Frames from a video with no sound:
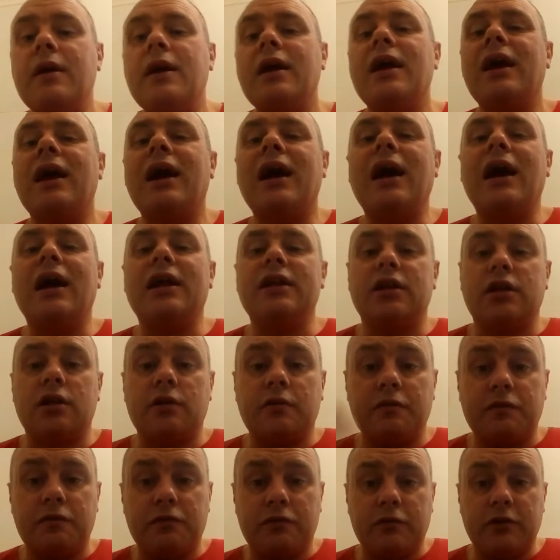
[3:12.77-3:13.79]
And you can
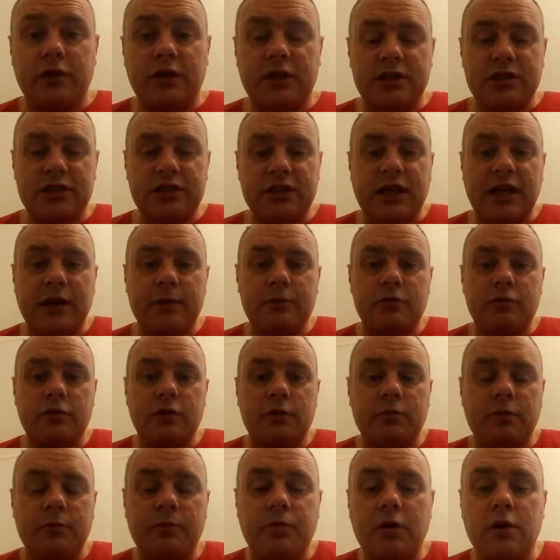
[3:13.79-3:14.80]
find the same type of
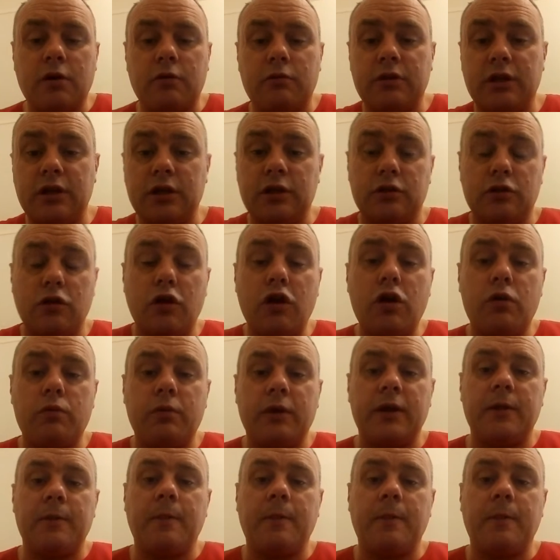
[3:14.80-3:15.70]
pony in Norway.